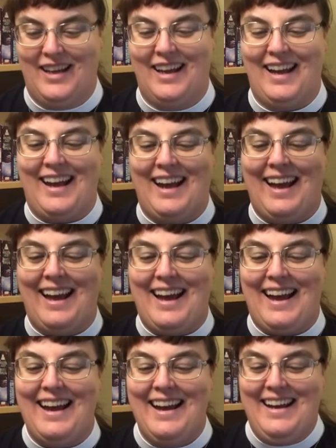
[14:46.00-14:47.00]
"Ha
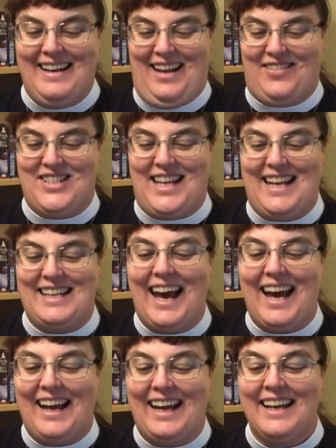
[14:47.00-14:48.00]
ha! Never say
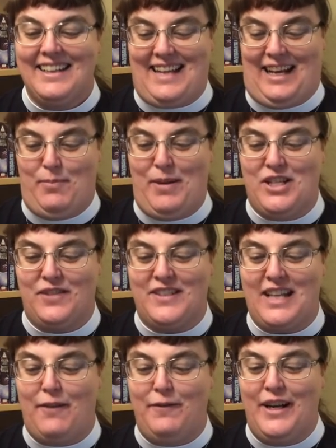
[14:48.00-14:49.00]
die! Take a pinch of
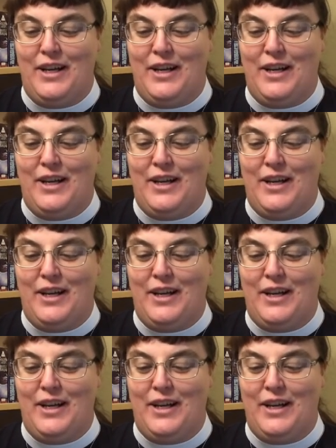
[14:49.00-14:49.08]
snuff!